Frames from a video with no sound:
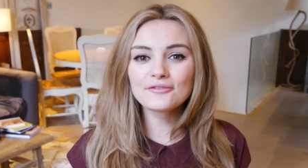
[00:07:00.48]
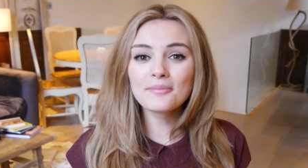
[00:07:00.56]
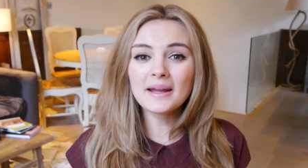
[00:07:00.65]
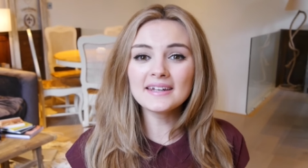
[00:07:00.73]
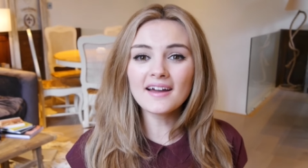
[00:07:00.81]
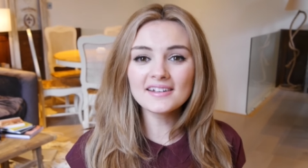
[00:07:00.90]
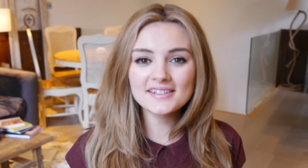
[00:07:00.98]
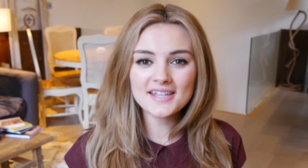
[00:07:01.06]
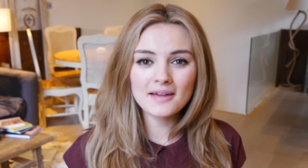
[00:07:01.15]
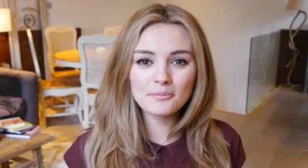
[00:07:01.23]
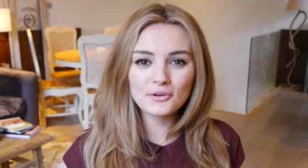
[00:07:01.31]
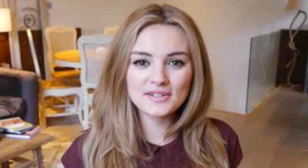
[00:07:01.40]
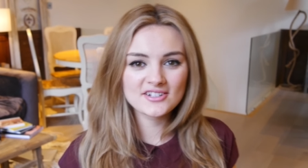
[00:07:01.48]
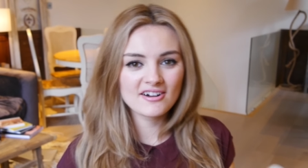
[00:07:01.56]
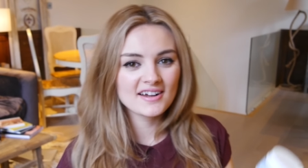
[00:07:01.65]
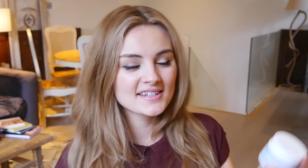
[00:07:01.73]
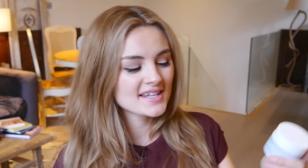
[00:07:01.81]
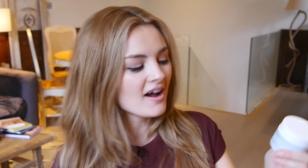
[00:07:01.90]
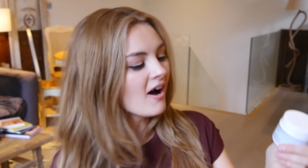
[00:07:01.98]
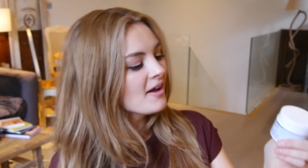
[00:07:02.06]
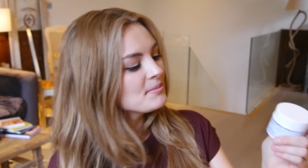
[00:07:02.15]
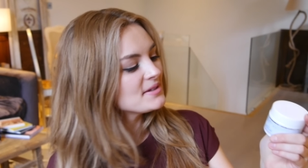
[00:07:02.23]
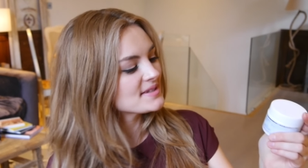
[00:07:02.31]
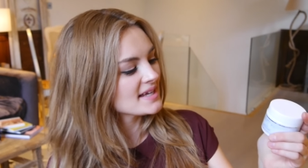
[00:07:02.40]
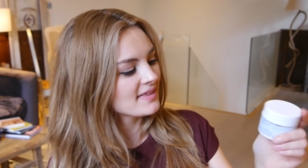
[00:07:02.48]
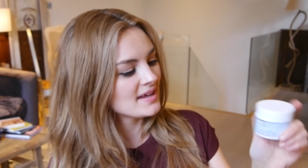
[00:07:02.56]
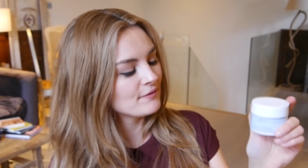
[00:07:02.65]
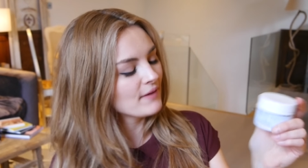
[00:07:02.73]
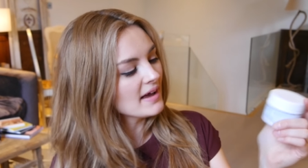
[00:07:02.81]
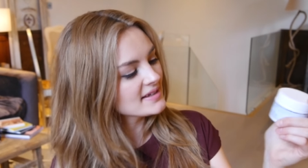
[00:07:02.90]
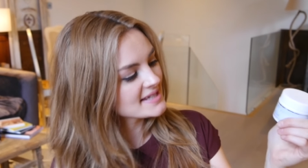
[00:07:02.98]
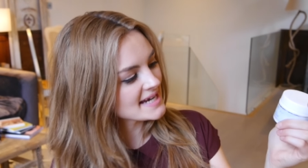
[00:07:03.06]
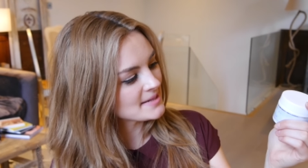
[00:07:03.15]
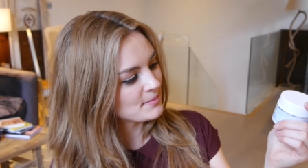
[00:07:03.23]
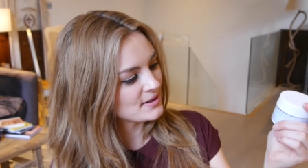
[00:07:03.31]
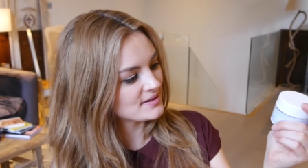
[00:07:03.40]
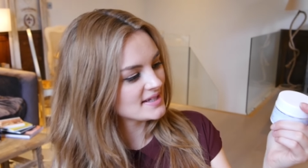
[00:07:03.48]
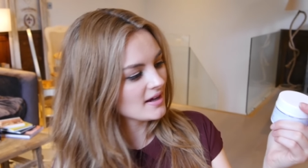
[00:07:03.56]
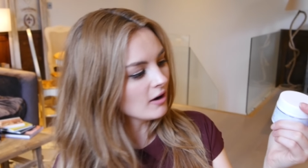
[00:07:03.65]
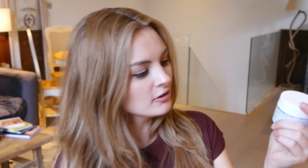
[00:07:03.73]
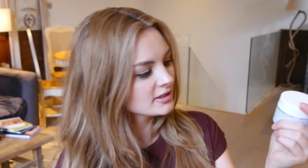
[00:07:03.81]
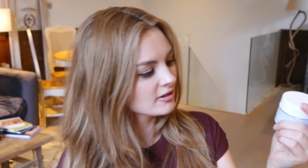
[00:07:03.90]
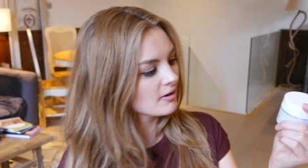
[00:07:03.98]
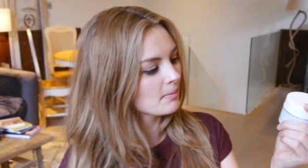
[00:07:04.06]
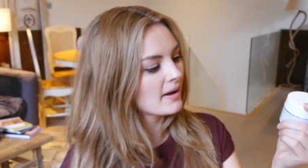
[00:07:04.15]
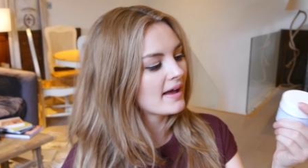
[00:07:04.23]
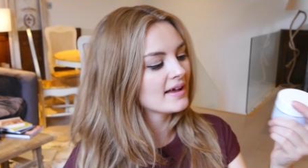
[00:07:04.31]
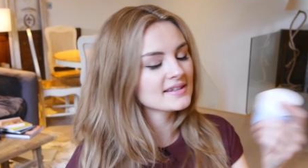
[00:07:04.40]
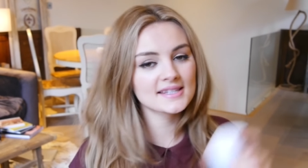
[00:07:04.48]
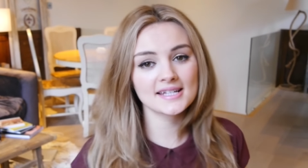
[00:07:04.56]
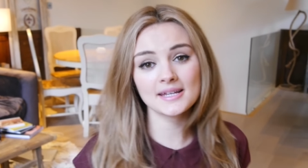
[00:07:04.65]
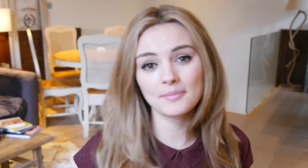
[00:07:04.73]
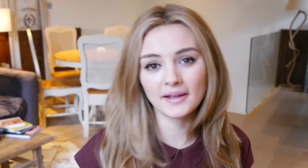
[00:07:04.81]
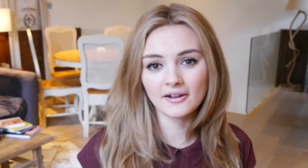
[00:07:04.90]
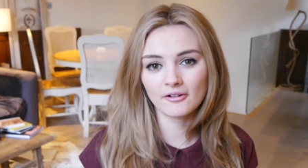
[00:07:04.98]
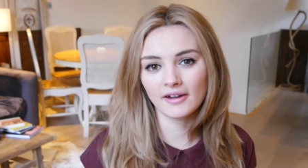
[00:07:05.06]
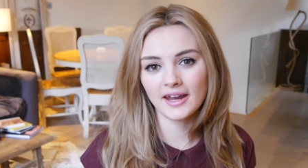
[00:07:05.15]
And for my nighttime moisturiser, I'm using the First Aid Beauty Ultra Repair Sleeping